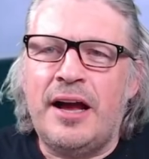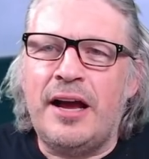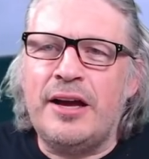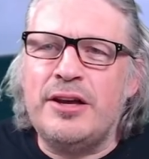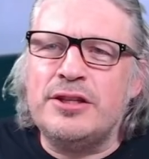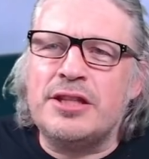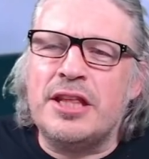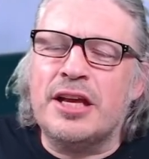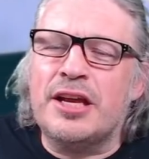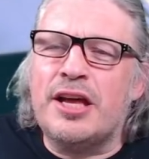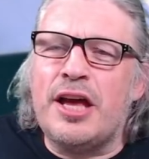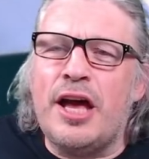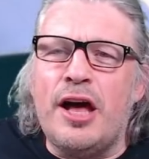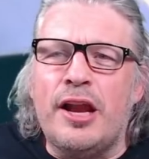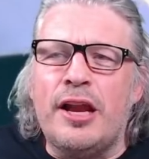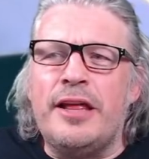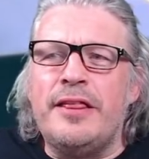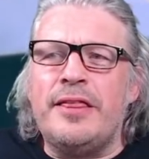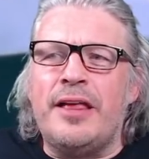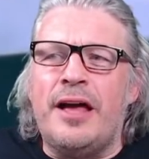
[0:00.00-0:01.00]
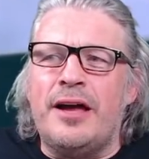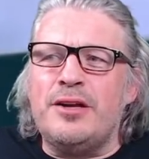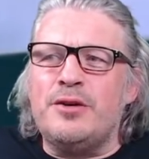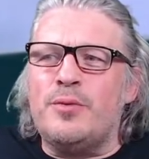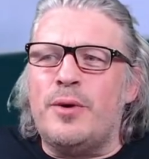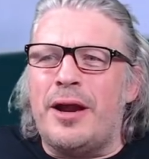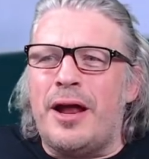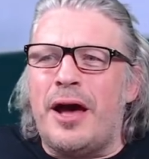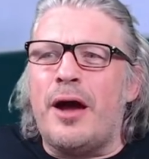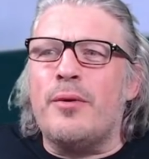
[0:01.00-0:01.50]
I used to girl in
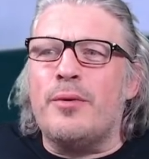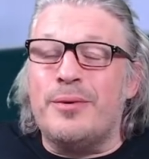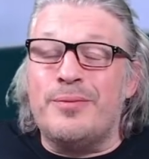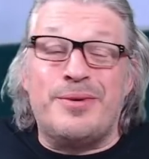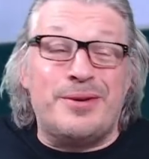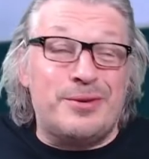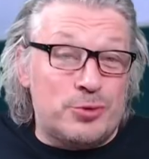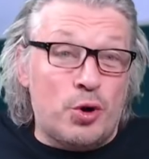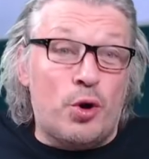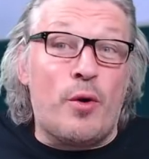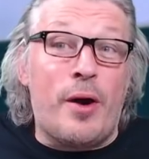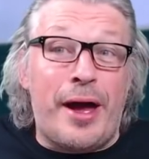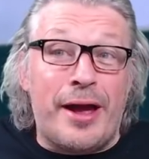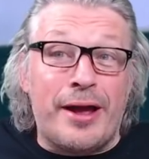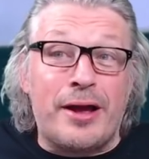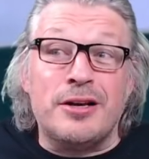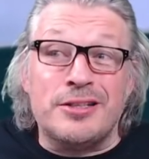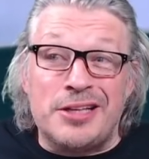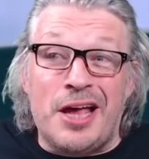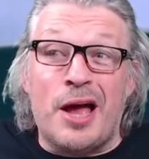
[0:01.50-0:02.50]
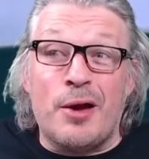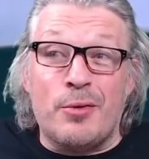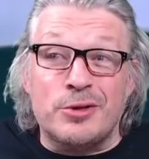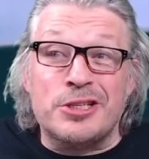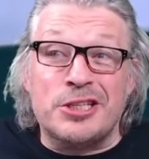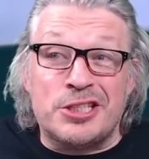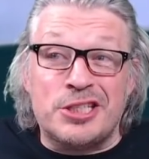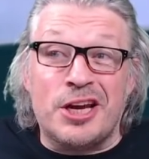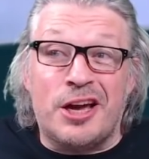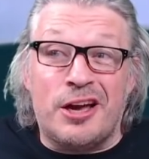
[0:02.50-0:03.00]
when I it was all right because I
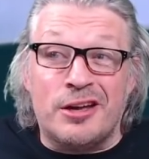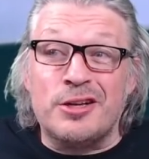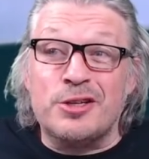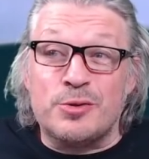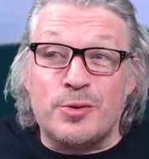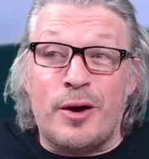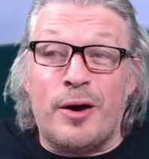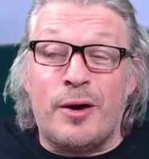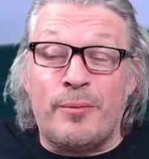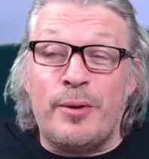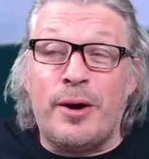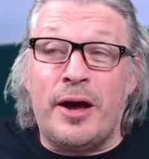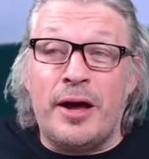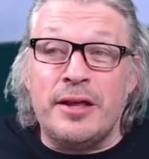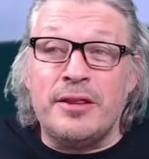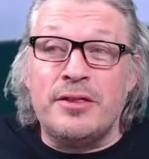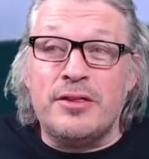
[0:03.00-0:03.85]
was a child as well, but